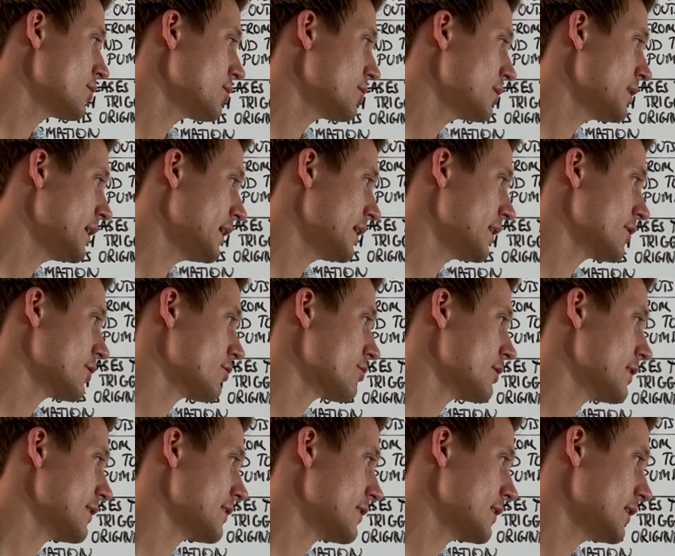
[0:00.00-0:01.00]
to the
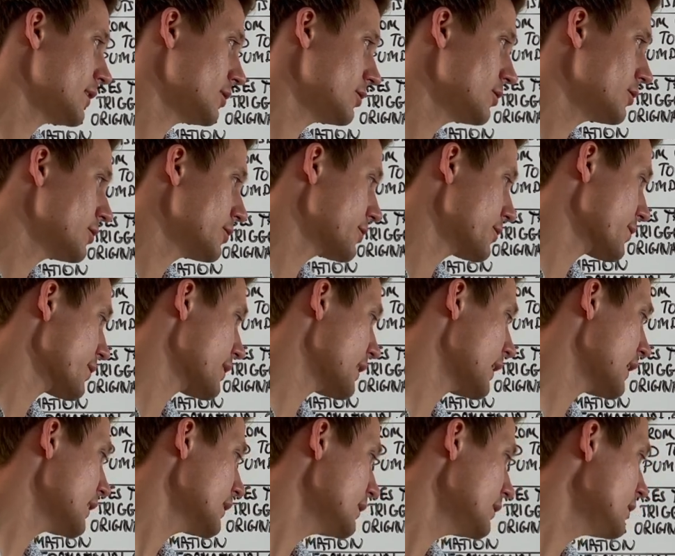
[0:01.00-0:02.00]
extracellular
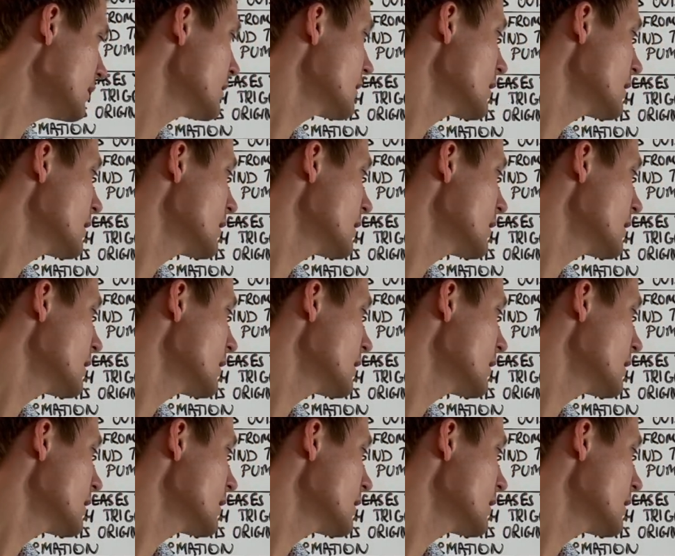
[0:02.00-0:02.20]
side,